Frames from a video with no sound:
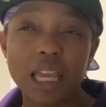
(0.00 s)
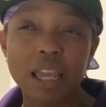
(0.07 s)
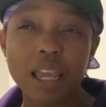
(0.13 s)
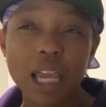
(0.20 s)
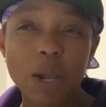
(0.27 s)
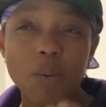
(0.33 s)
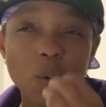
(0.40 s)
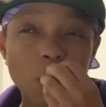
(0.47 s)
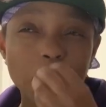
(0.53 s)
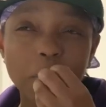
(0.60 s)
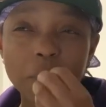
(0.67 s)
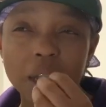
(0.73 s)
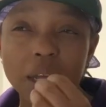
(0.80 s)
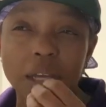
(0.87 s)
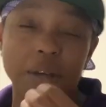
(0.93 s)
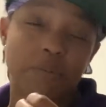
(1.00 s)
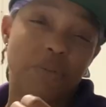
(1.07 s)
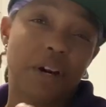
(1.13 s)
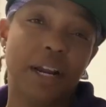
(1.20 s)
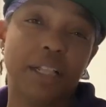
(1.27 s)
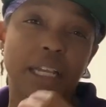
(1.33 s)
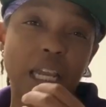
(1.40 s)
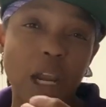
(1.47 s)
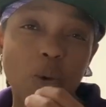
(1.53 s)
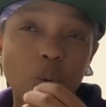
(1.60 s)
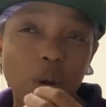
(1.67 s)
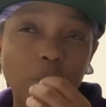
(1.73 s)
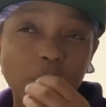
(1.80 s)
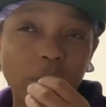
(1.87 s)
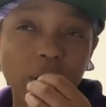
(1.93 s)
equilibrium, right? The
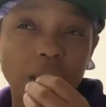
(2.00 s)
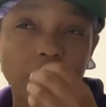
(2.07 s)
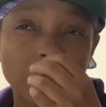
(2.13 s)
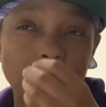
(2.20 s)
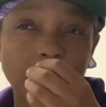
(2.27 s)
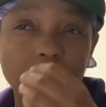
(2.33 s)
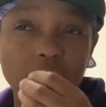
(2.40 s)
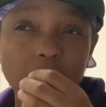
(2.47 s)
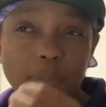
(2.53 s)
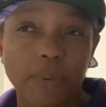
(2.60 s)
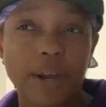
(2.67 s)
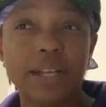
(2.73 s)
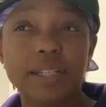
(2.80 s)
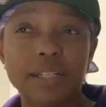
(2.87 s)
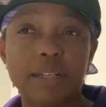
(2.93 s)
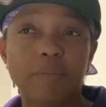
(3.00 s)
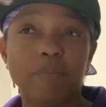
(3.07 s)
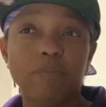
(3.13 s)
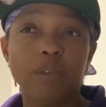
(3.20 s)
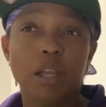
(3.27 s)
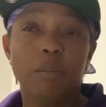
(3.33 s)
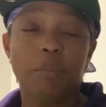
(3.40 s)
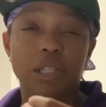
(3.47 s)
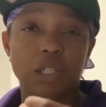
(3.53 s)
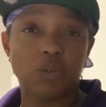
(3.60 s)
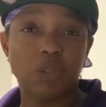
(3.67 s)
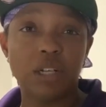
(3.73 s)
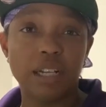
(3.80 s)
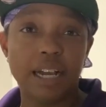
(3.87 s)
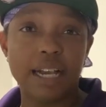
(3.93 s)
equilibrium to be in the present, but to
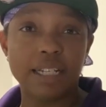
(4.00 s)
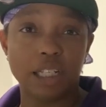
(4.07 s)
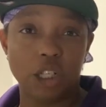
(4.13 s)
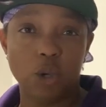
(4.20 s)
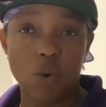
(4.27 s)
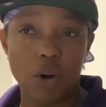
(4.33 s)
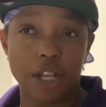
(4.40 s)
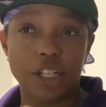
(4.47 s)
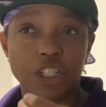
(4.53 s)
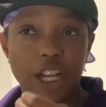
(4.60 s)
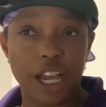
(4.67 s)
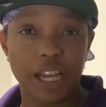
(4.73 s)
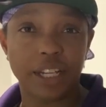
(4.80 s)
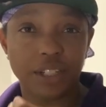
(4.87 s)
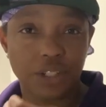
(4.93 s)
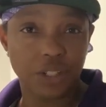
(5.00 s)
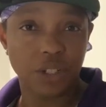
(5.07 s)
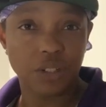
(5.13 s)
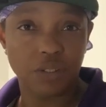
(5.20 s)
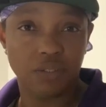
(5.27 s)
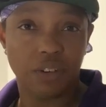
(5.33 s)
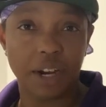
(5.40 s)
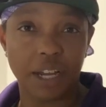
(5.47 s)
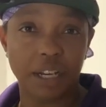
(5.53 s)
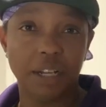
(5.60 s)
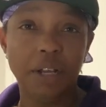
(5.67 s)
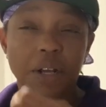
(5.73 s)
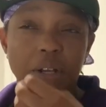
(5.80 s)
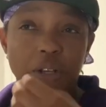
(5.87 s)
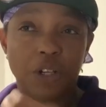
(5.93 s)
realize that you want to change, right?
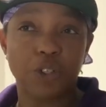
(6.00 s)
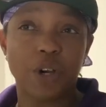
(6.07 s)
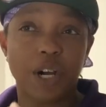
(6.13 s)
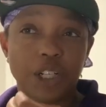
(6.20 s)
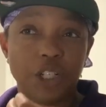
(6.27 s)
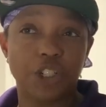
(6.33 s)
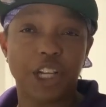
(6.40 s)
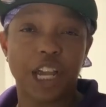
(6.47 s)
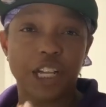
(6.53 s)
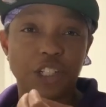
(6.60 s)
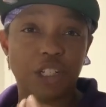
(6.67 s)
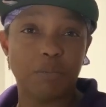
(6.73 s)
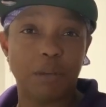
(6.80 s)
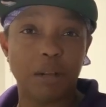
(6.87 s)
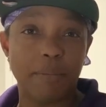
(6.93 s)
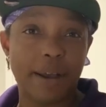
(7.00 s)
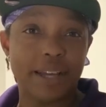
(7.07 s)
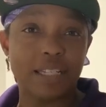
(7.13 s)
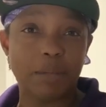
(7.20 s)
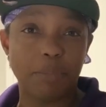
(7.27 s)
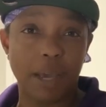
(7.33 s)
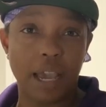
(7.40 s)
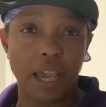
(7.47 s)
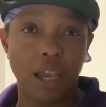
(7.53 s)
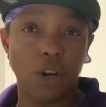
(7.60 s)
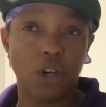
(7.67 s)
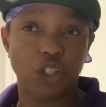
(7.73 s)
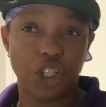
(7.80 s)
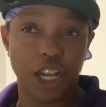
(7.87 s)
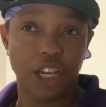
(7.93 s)
You're trying to change to minimize the pain or
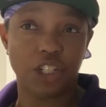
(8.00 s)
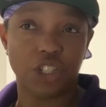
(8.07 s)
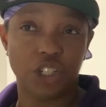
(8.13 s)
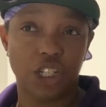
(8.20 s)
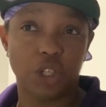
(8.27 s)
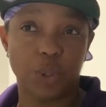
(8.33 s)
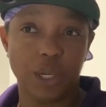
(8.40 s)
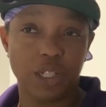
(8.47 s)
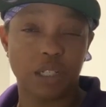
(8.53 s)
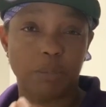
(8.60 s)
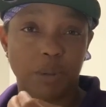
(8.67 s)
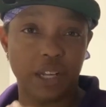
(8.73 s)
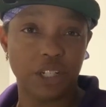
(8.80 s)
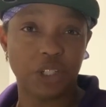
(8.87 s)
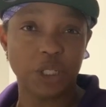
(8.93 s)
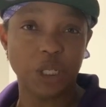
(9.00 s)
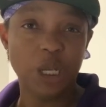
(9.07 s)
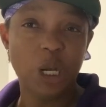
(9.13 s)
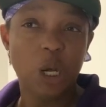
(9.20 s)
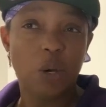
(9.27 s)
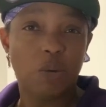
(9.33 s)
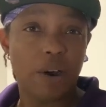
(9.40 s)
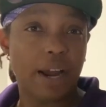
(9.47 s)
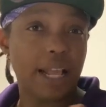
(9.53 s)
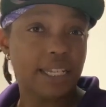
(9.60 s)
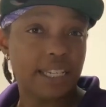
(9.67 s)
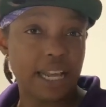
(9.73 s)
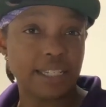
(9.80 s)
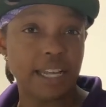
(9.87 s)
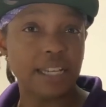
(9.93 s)
change to increase the pleasure, right? That
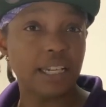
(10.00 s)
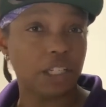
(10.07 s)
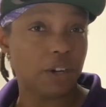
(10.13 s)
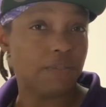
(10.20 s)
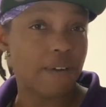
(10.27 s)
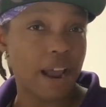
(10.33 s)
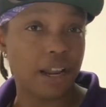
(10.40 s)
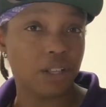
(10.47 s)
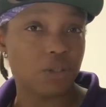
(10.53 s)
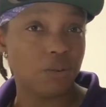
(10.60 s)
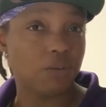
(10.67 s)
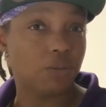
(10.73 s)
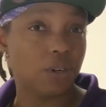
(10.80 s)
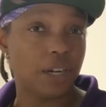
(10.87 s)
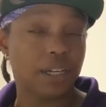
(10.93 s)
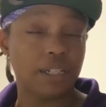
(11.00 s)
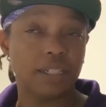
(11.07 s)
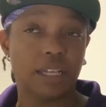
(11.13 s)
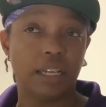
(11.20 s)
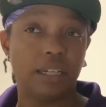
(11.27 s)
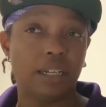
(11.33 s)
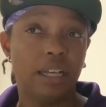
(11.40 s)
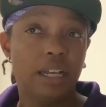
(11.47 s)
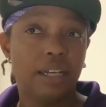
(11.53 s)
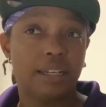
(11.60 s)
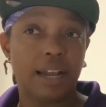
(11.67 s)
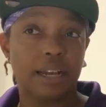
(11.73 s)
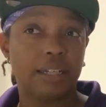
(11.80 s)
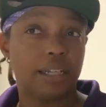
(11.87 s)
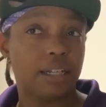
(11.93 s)
sounds like you're fighting two fronts, and
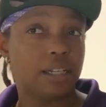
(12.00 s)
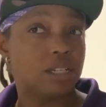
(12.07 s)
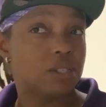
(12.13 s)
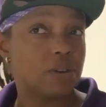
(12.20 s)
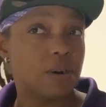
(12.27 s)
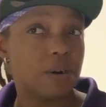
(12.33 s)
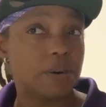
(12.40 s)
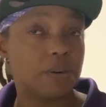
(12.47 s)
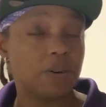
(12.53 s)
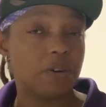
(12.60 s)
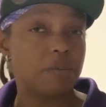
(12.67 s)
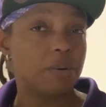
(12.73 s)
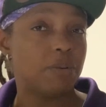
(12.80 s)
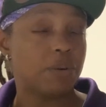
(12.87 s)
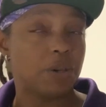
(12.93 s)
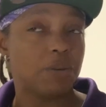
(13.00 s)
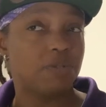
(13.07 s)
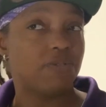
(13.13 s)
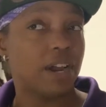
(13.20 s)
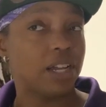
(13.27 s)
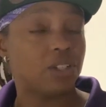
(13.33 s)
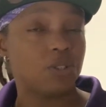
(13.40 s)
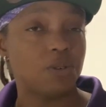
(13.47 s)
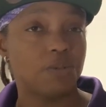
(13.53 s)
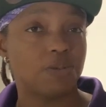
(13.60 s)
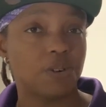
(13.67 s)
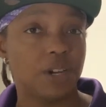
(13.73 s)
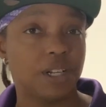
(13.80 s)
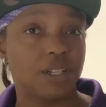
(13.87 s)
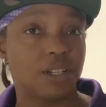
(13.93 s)
not to get historical, but when you fight two
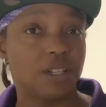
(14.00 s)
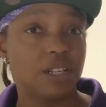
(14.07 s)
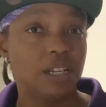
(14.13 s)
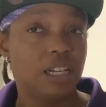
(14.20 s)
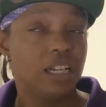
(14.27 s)
fronts,